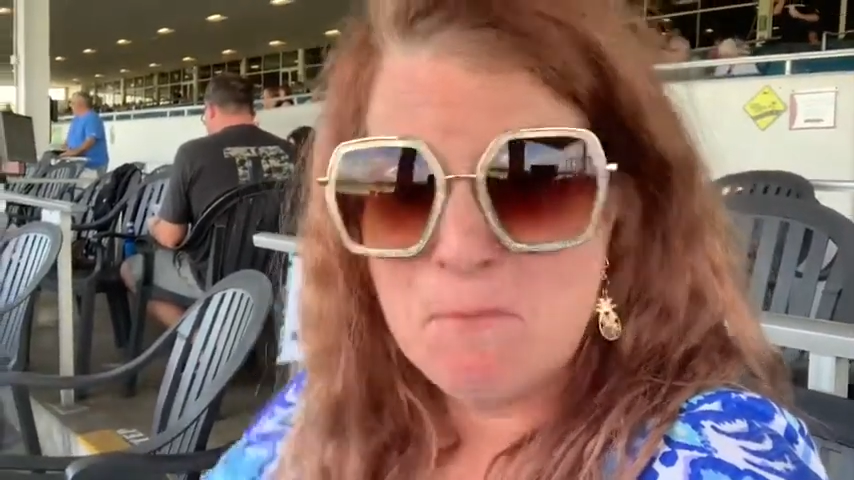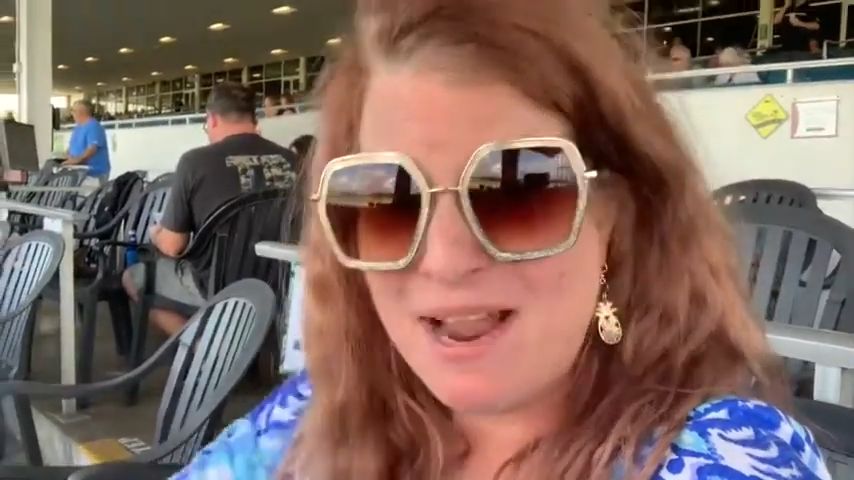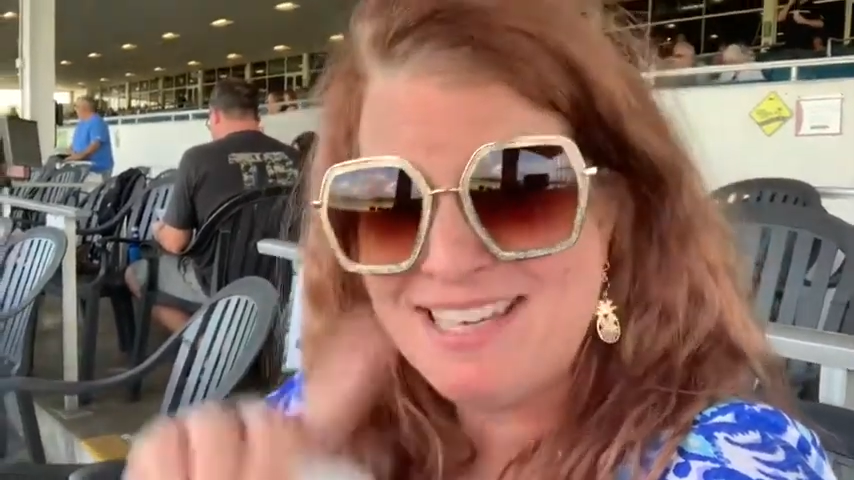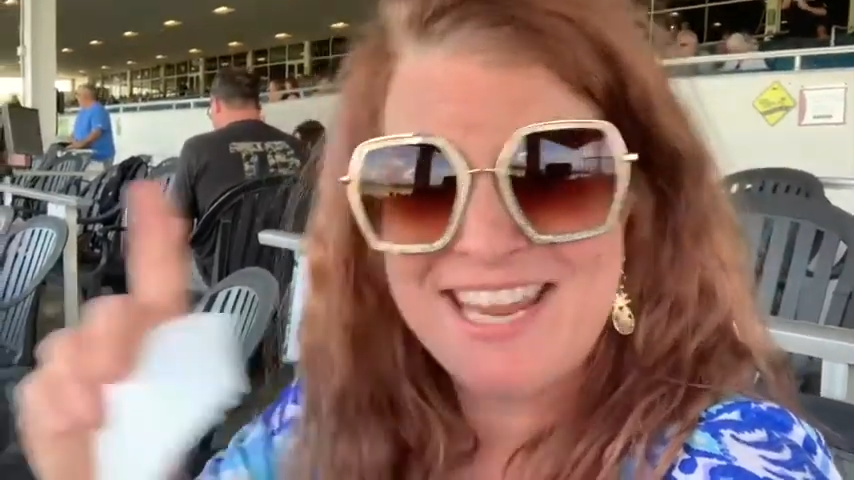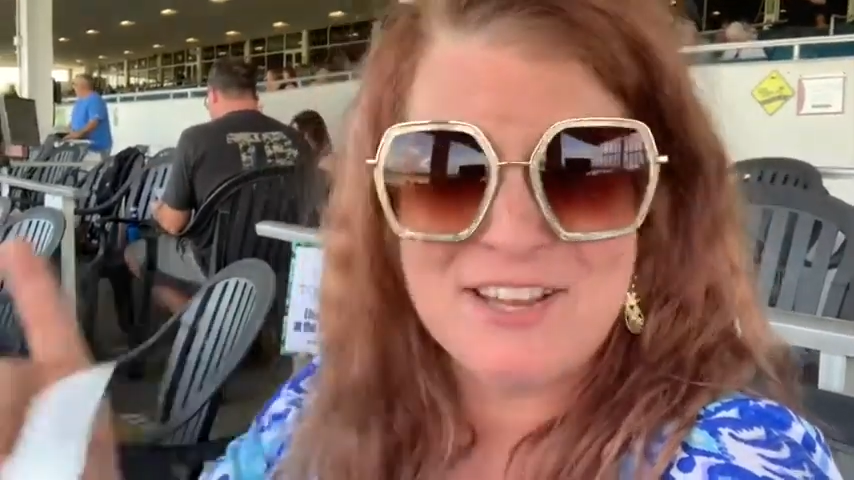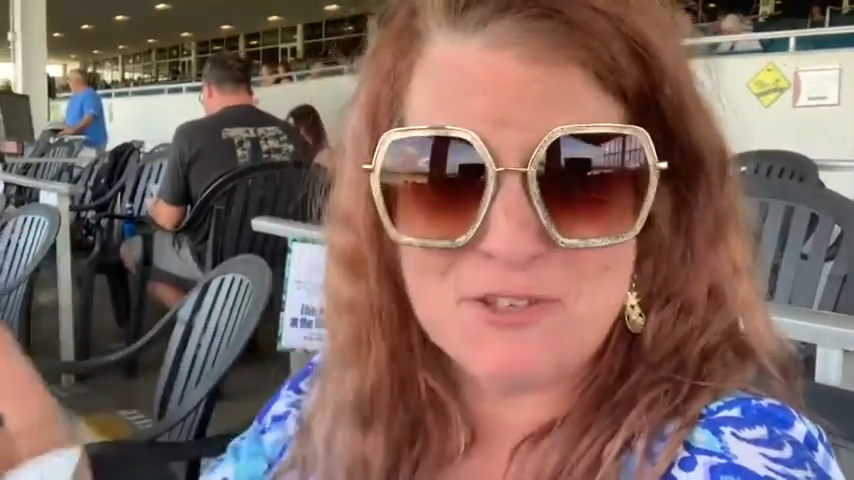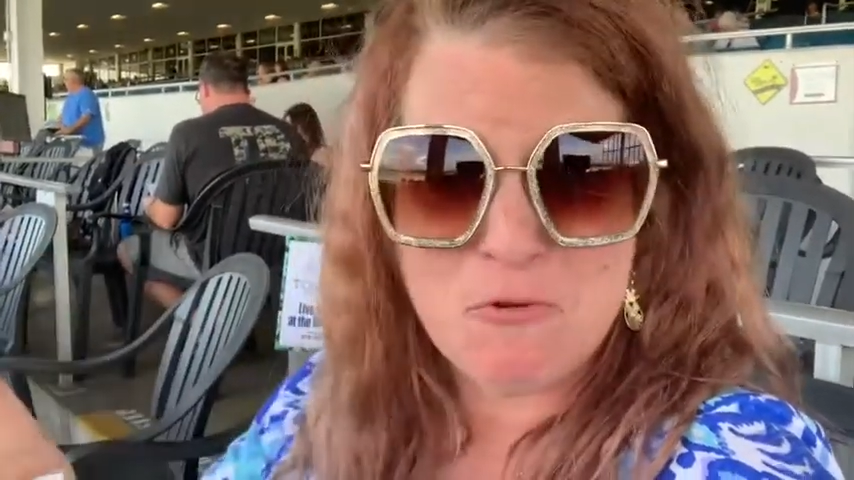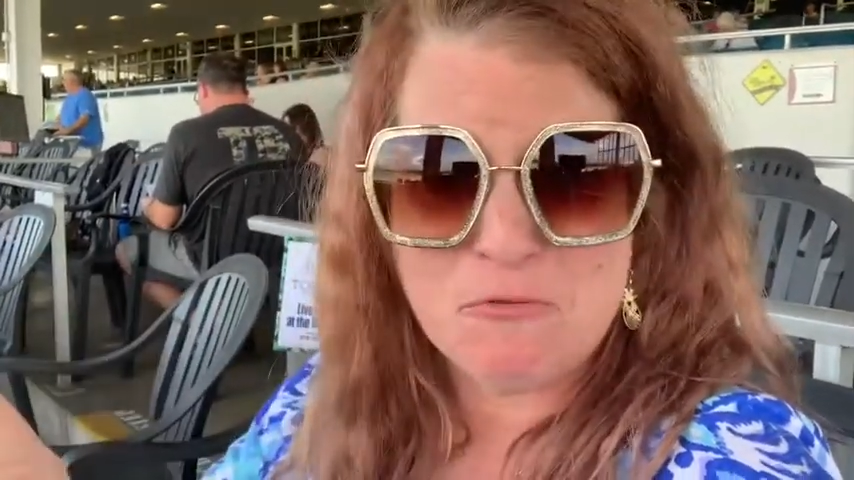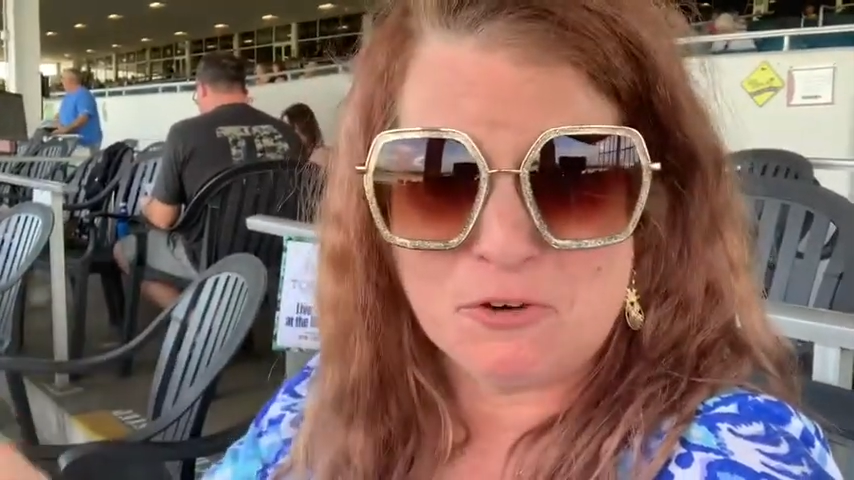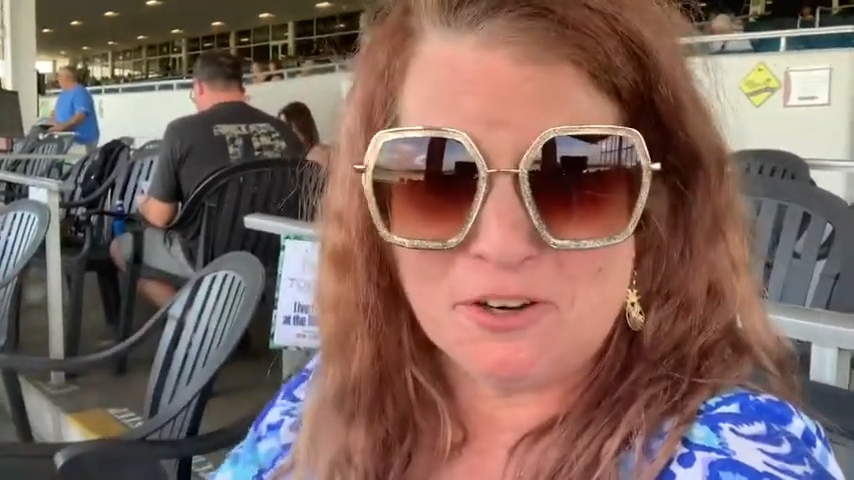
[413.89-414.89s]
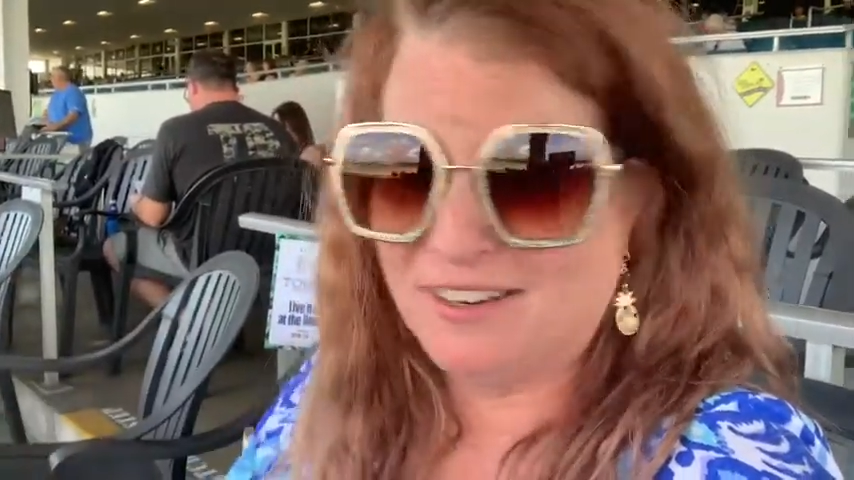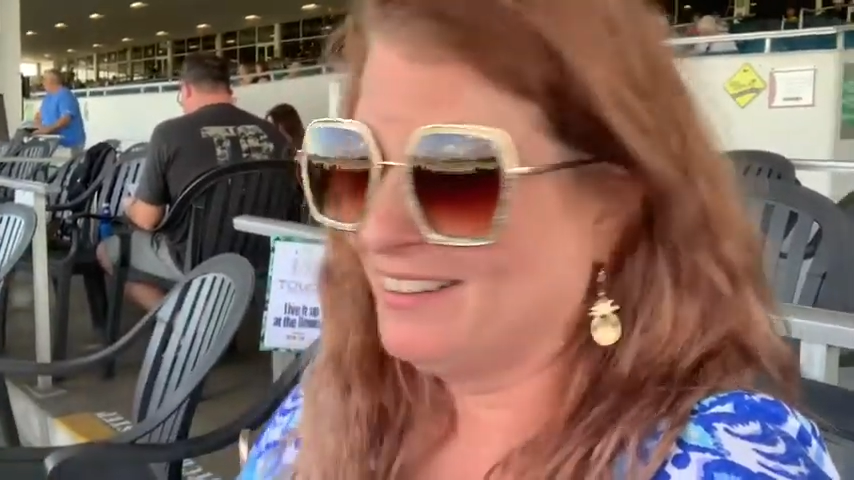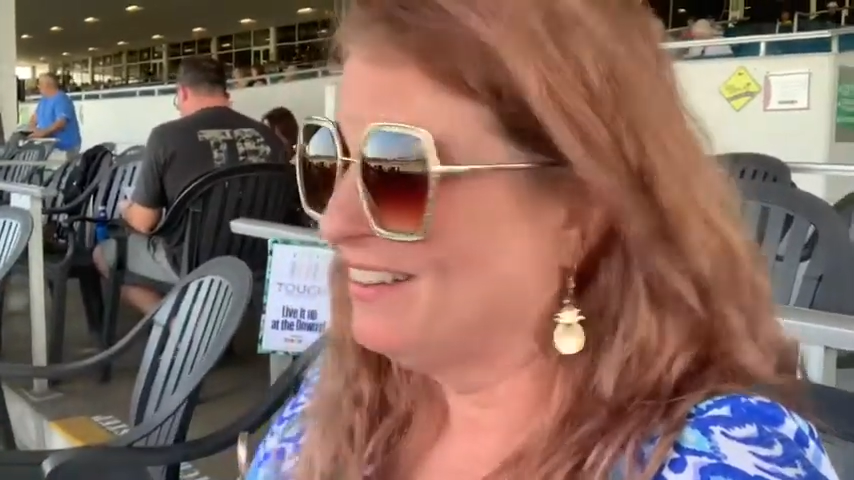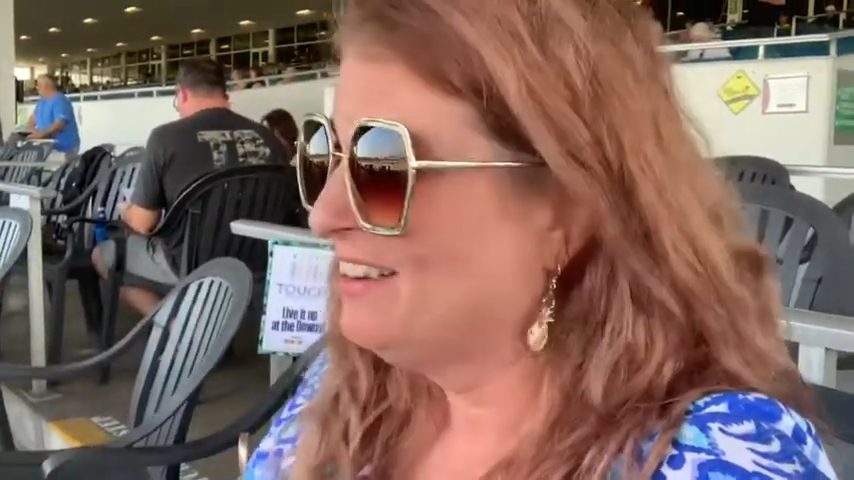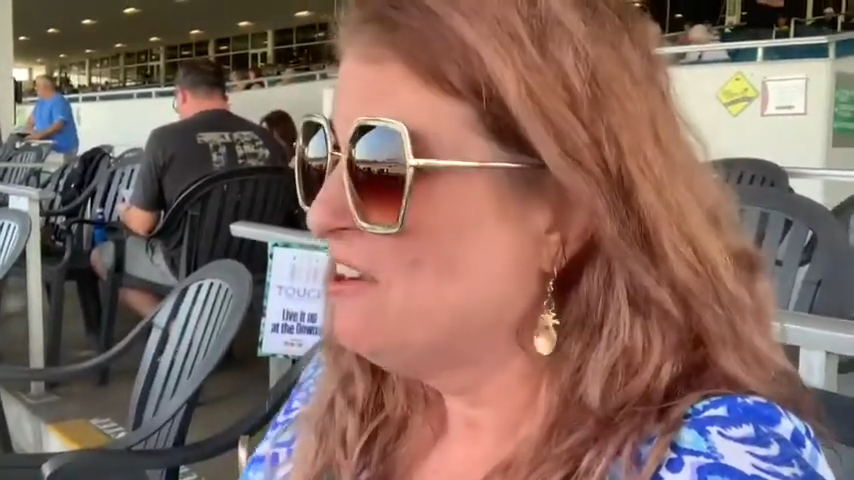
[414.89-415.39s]
My day is over.
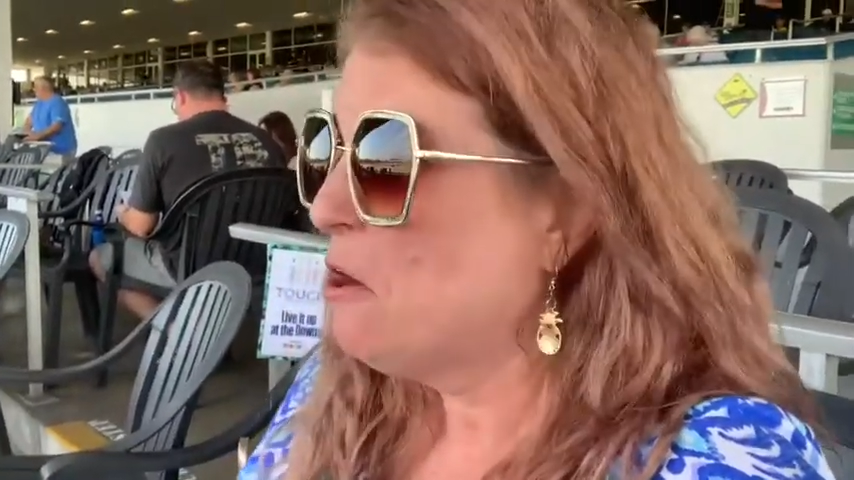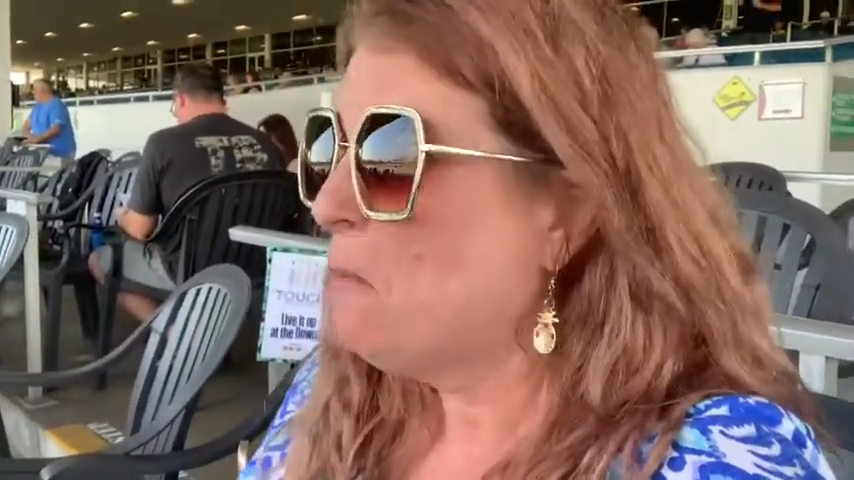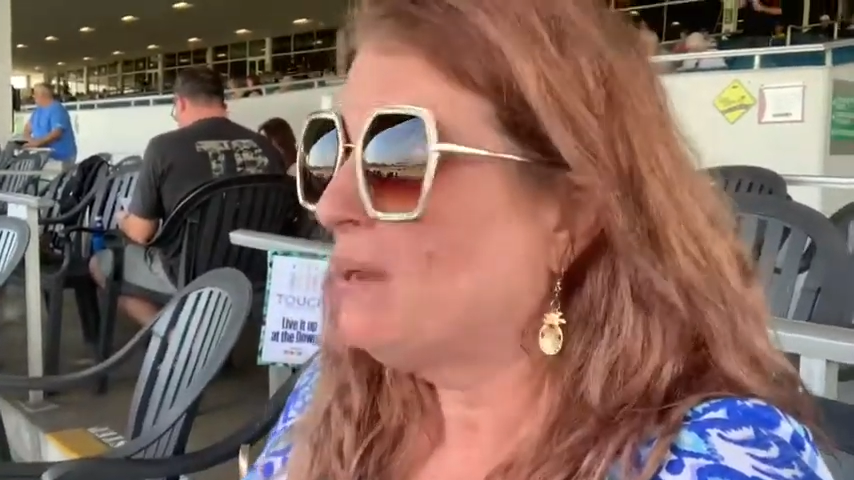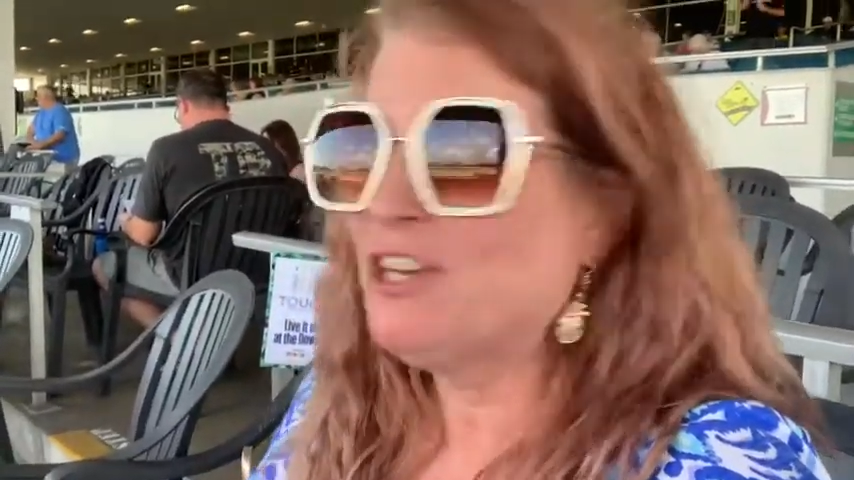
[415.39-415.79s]
But